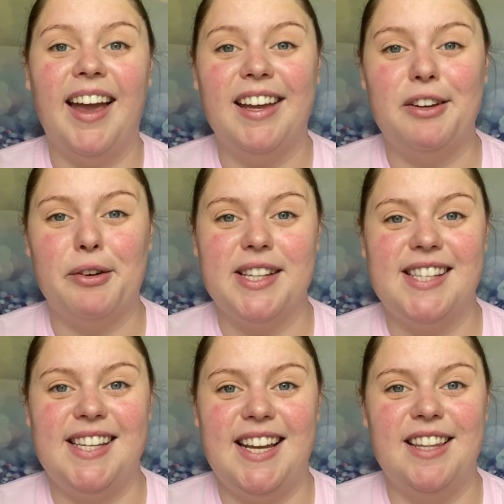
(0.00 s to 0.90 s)
And you can
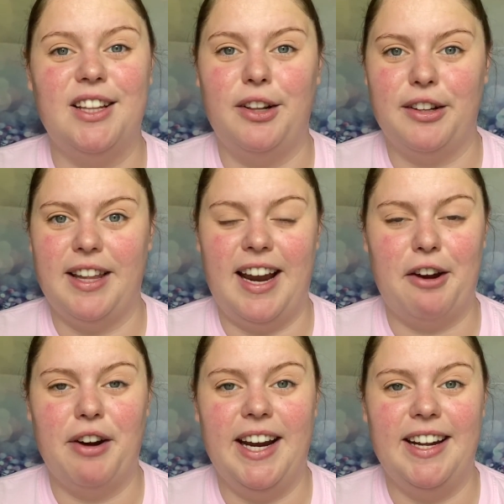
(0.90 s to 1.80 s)
see the look that I
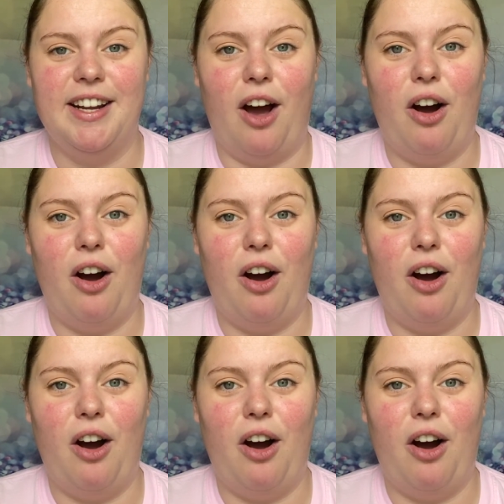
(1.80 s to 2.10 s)
created.